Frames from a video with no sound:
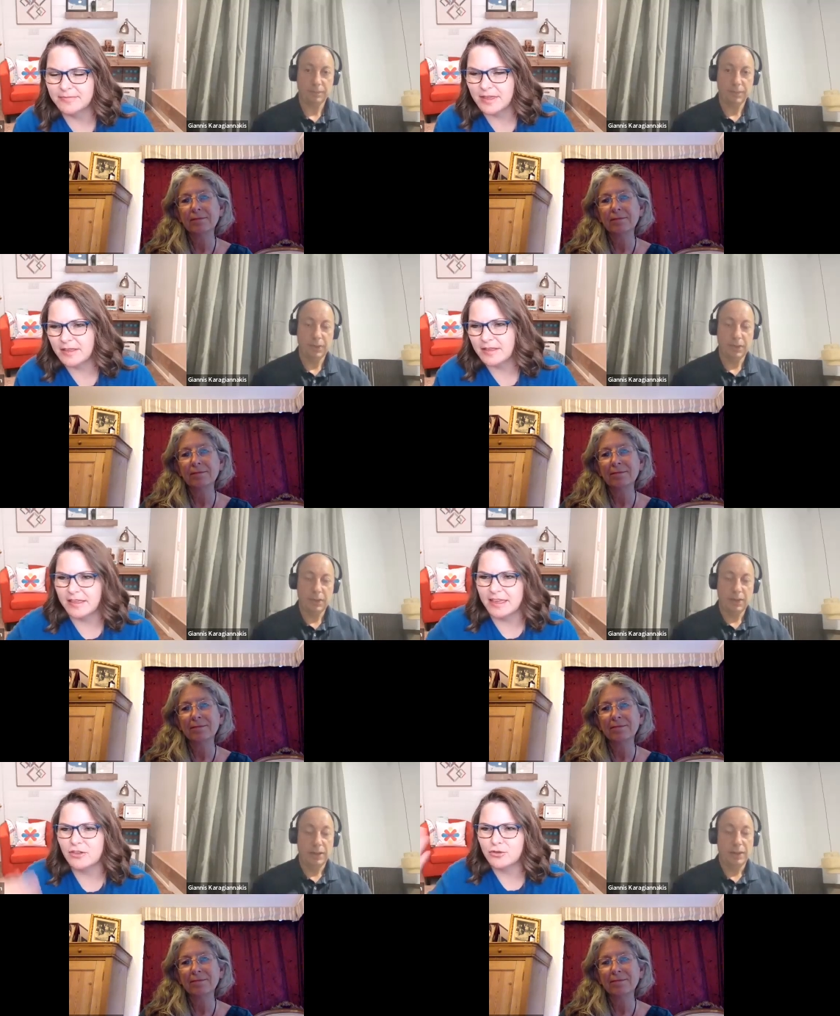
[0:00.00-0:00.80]
Speaker 1: Uh,
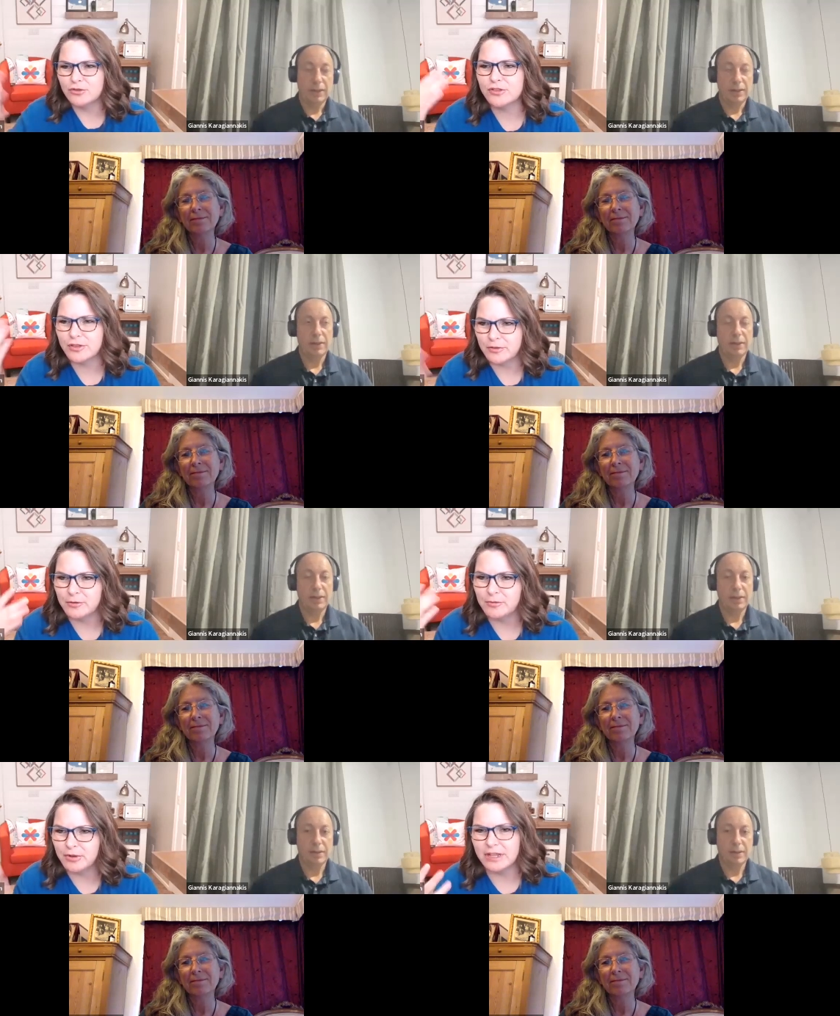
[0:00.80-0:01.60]
get used
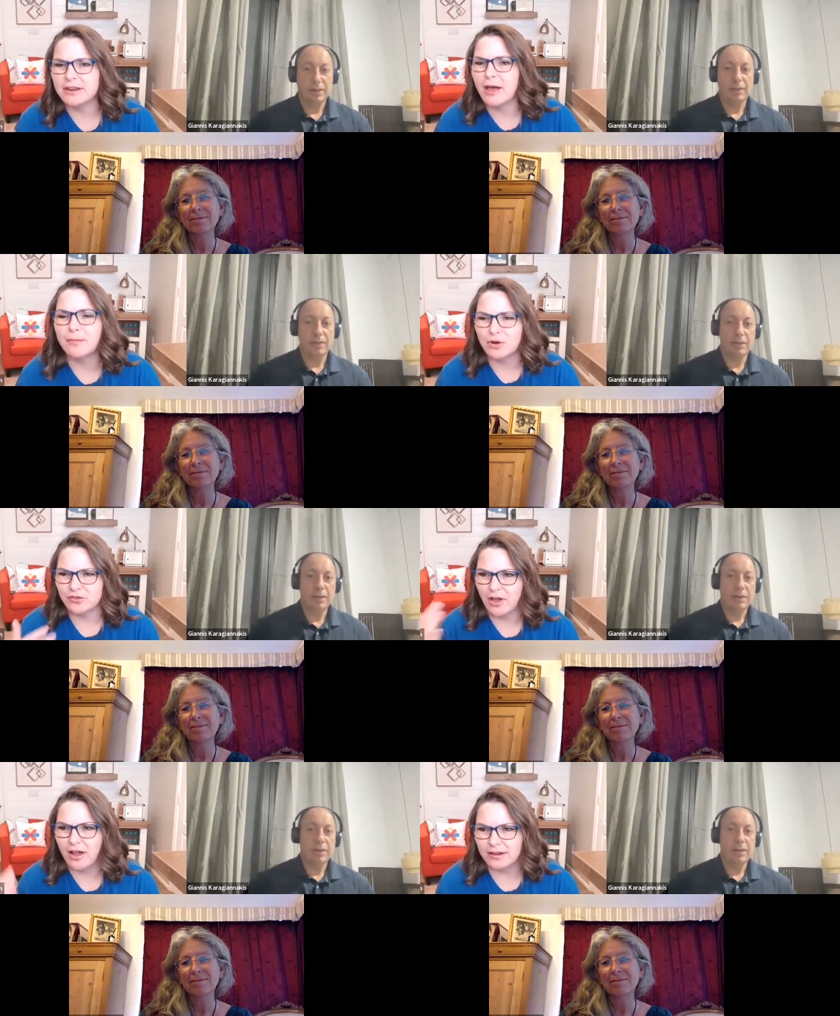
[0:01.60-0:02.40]
to putting
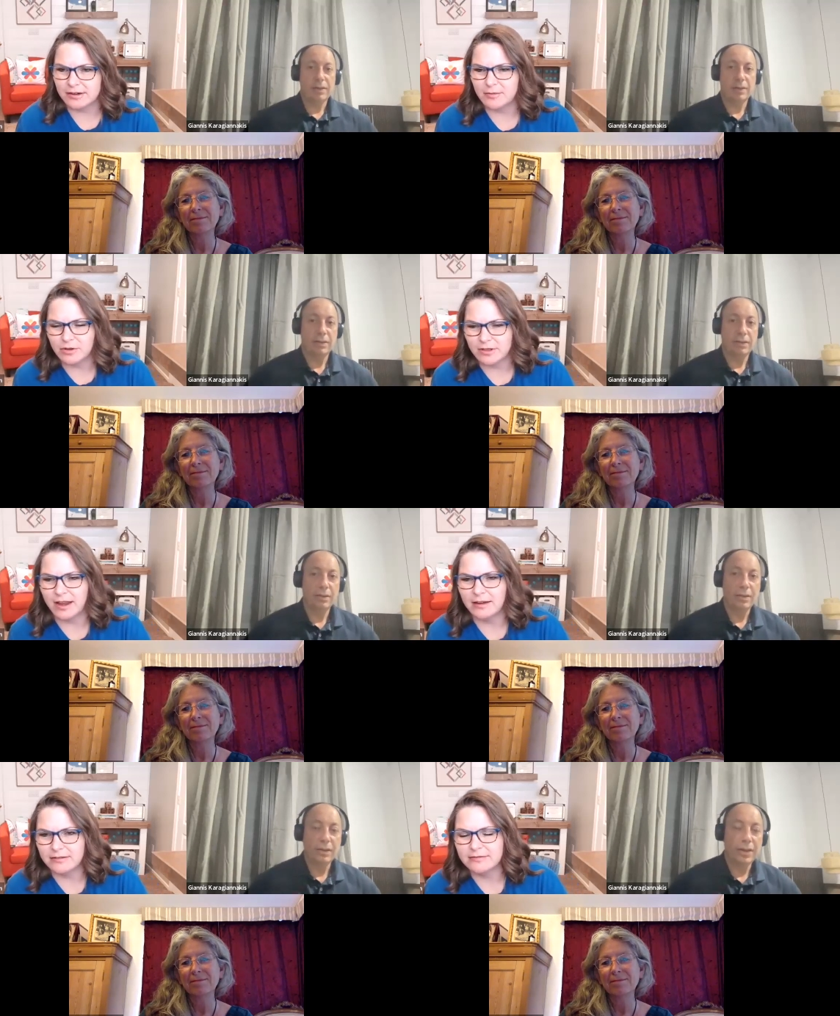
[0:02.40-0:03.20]
numbers on a number
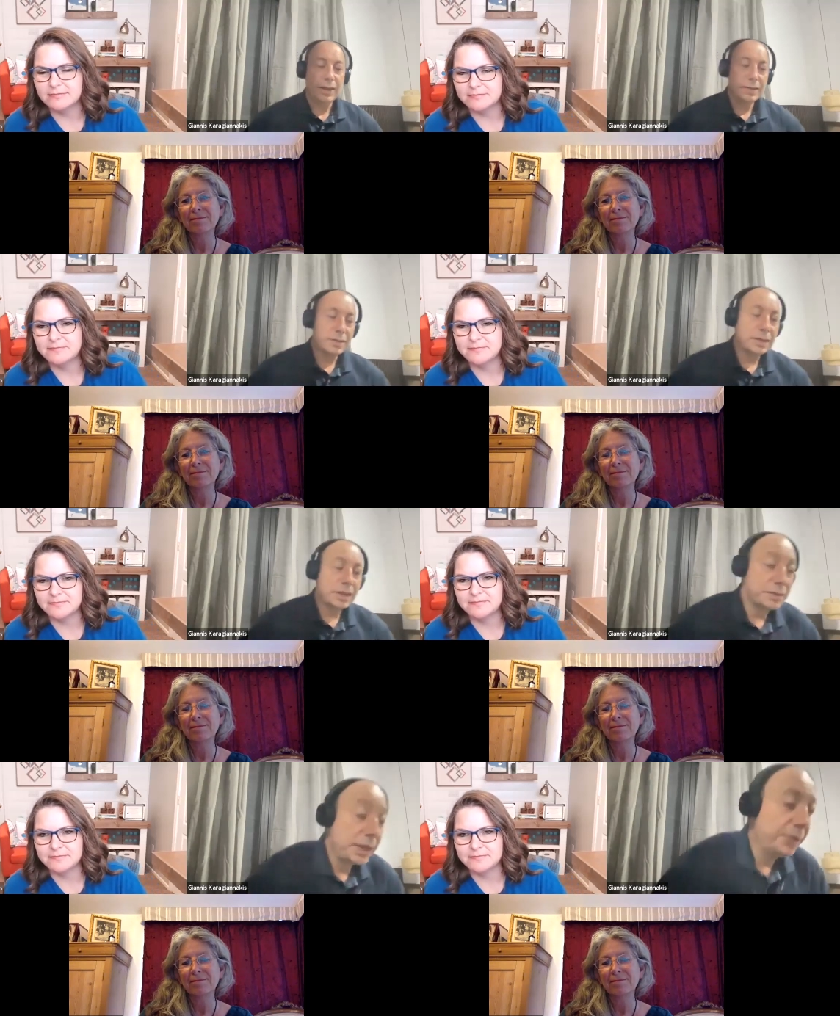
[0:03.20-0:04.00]
line.
Speaker 2: Yeah,
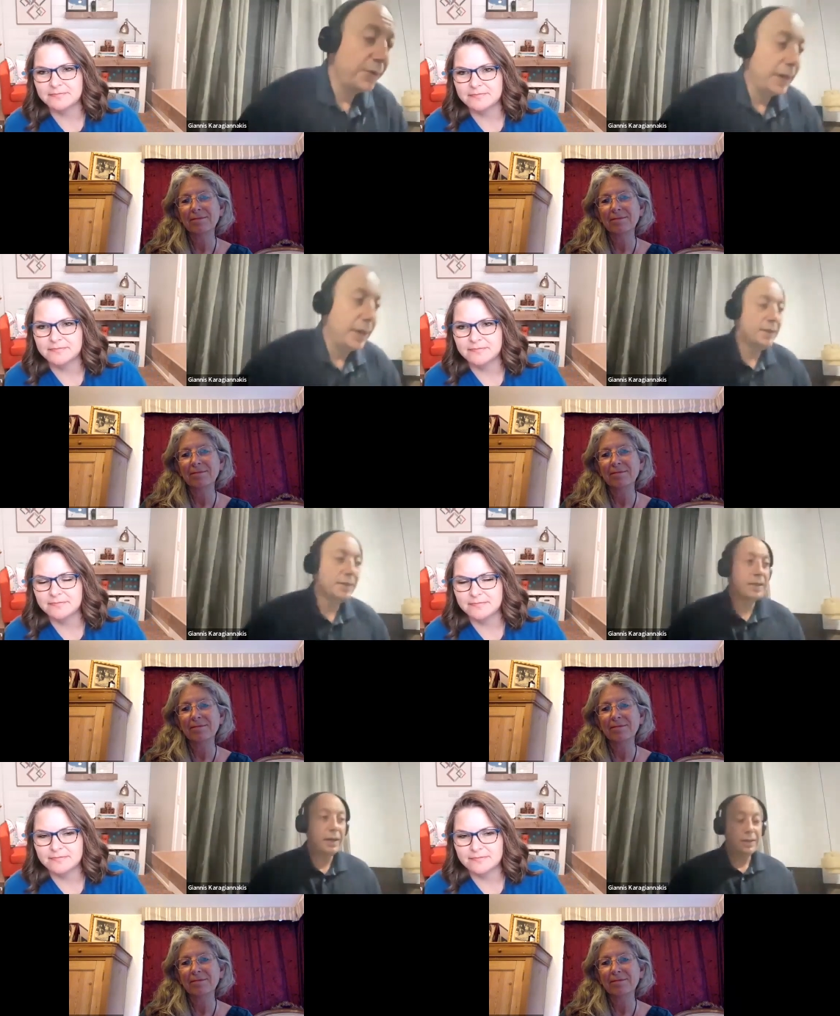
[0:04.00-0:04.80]
yeah number line
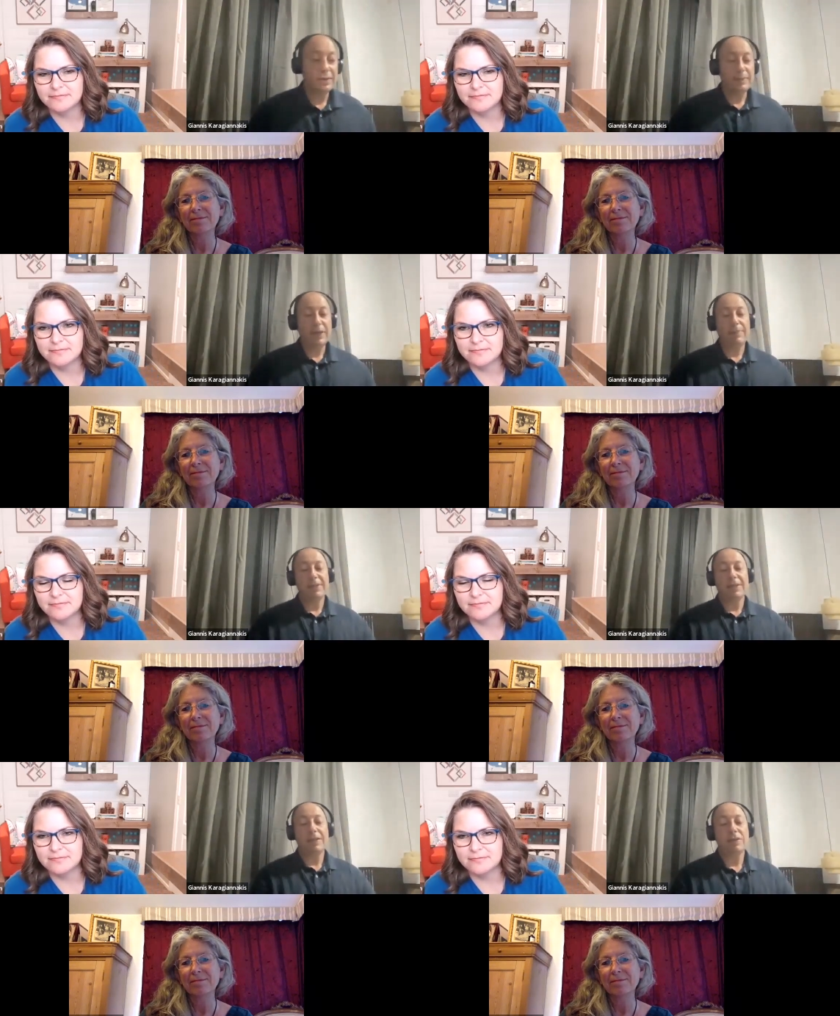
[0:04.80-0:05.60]
is, a, uh, as Marie
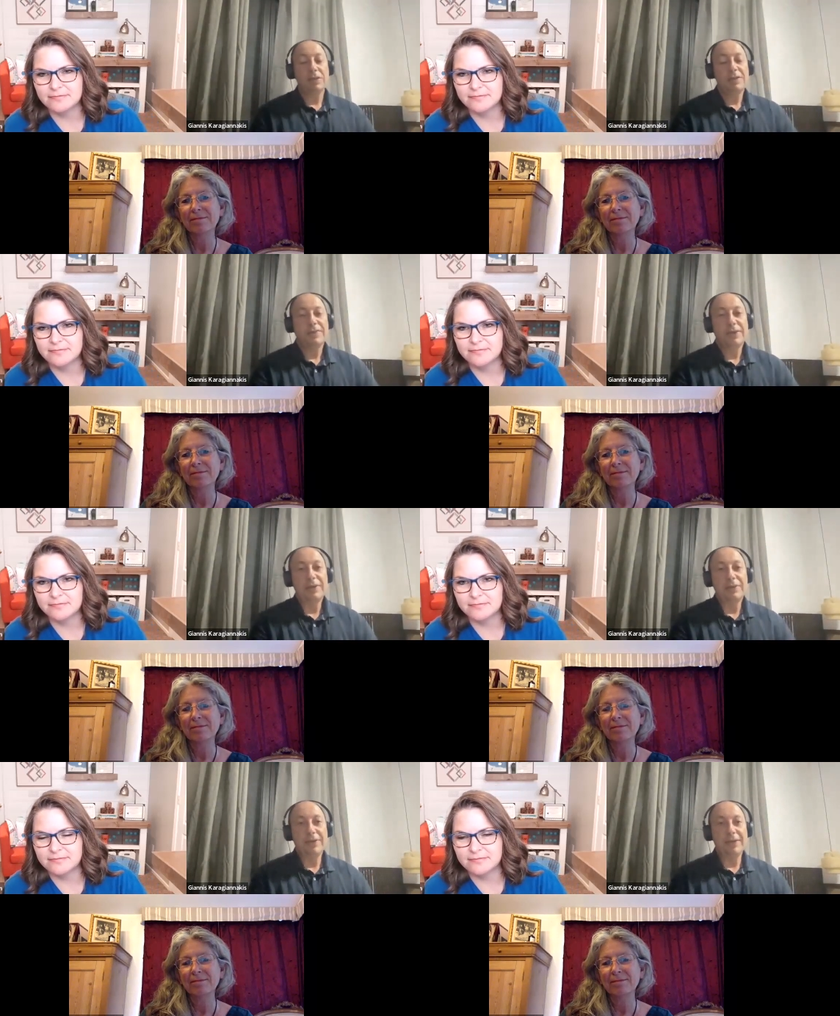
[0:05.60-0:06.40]
Pascal is a
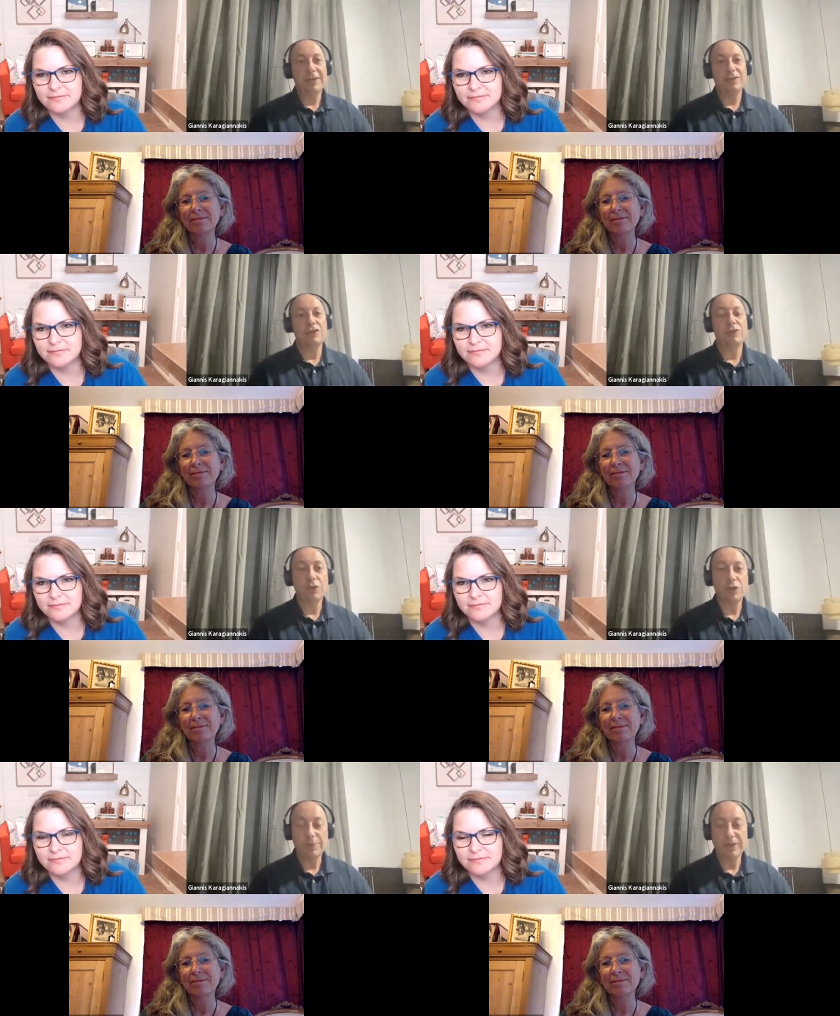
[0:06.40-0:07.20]
very, very
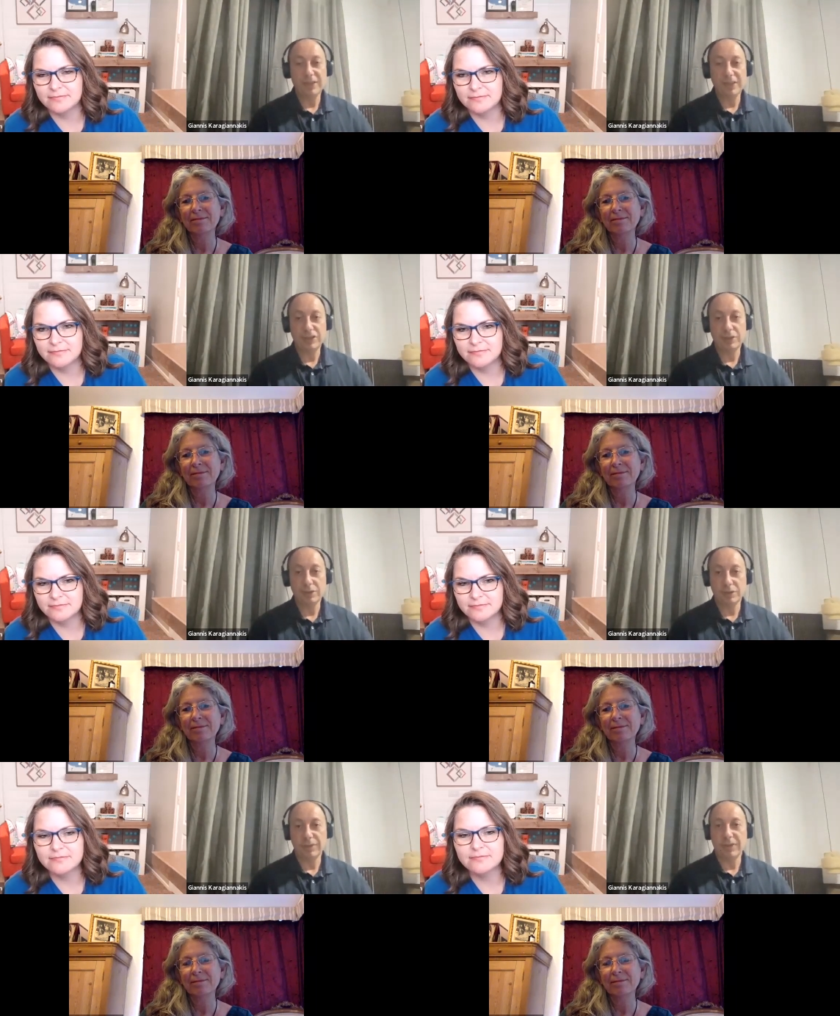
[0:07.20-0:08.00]
strong
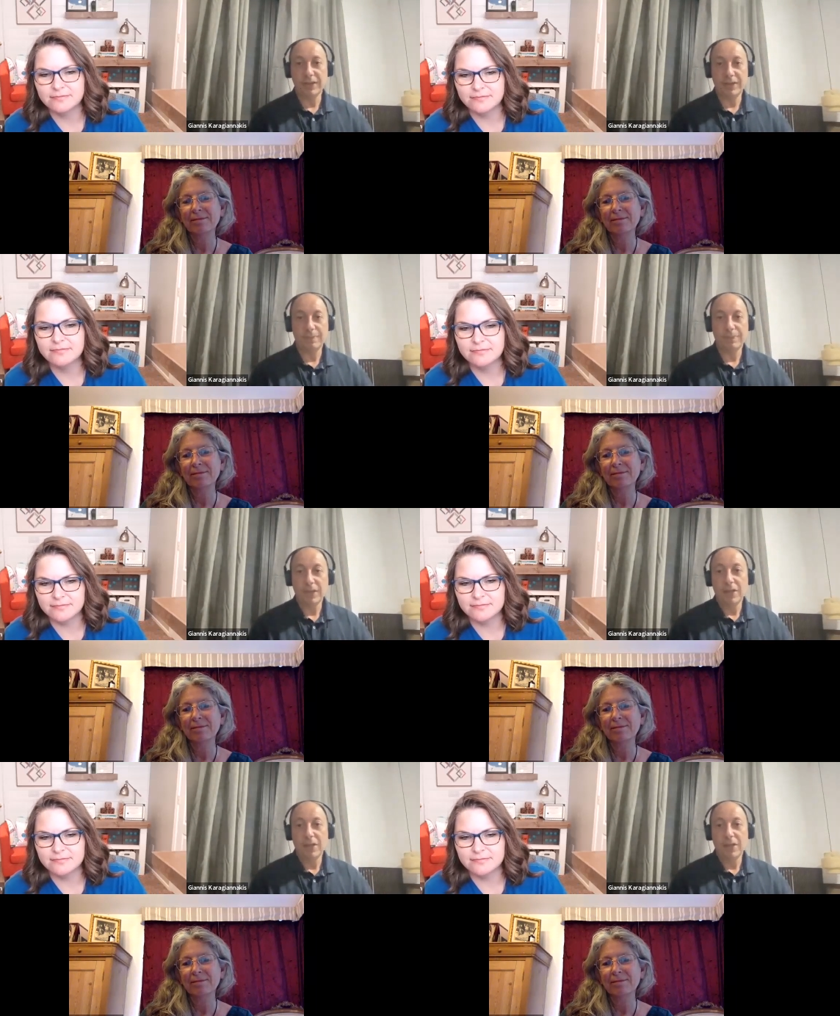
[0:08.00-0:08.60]
prediction of um,